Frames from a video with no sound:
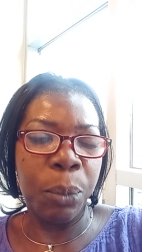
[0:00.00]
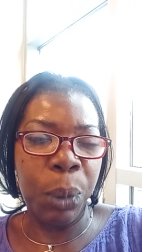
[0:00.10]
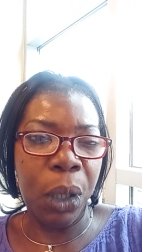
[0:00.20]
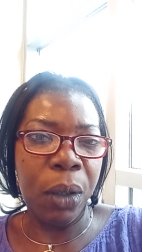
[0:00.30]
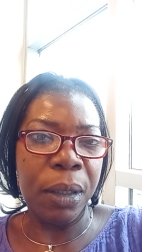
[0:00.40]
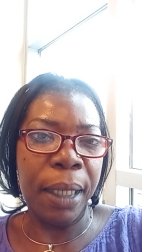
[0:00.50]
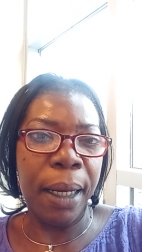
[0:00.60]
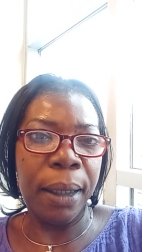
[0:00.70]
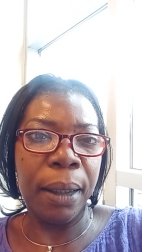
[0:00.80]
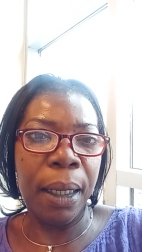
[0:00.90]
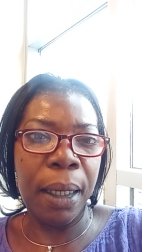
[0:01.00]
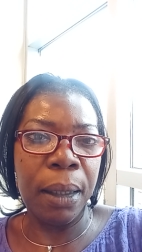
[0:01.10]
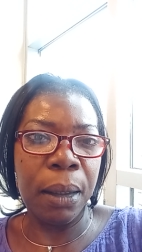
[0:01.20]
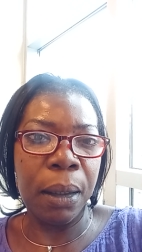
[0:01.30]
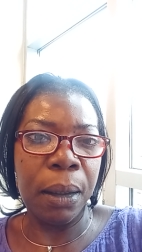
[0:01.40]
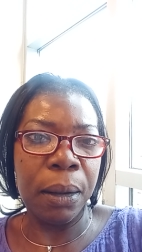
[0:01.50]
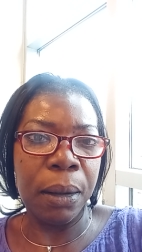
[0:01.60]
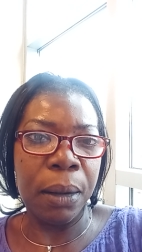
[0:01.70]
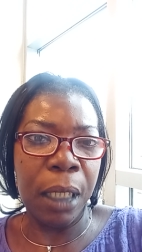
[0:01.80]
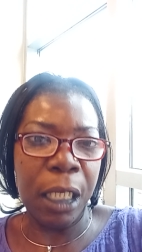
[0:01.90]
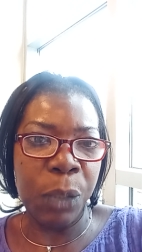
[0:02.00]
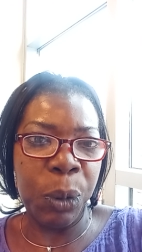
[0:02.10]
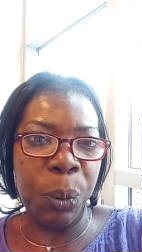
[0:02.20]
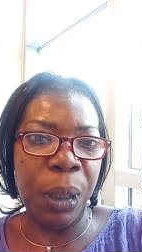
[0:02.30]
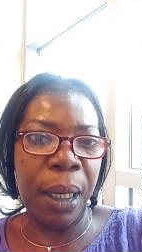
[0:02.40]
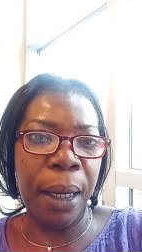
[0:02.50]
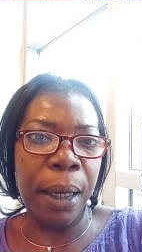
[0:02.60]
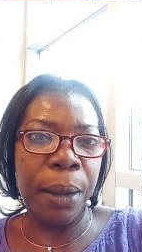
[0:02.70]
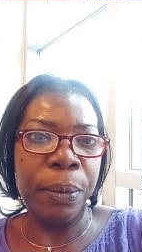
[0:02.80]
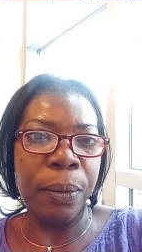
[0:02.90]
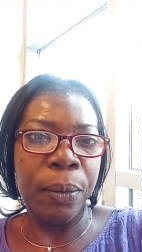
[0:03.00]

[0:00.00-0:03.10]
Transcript: the PAWS Act and the SPPA